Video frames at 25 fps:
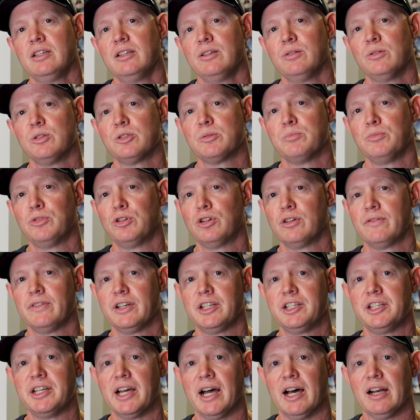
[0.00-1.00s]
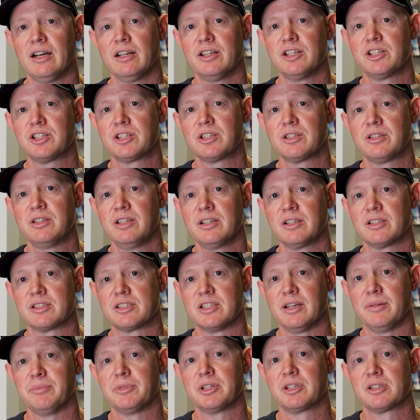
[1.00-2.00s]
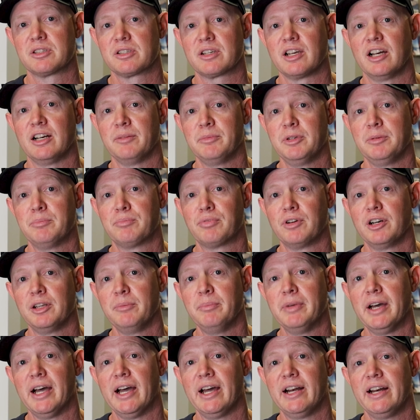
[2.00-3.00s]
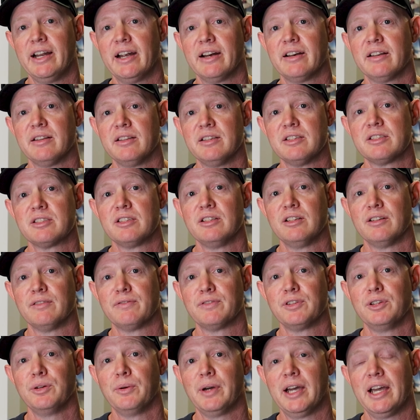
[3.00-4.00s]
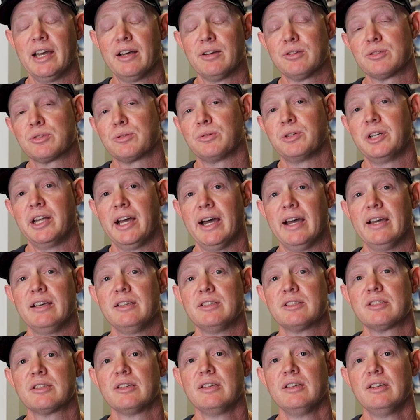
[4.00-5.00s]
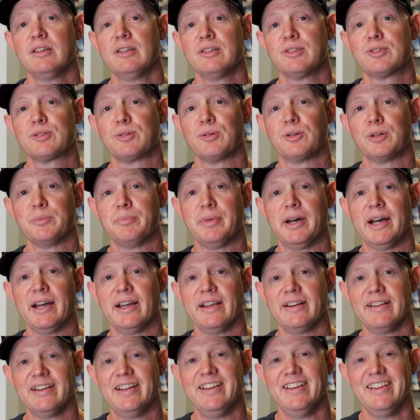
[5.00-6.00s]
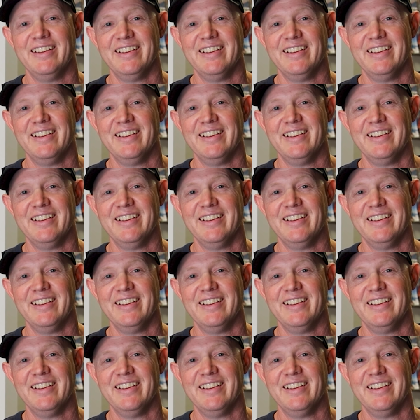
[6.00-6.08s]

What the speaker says: It was more of a dullish, think something's going to be pretty bad out of this in a few hours or days sort of pain.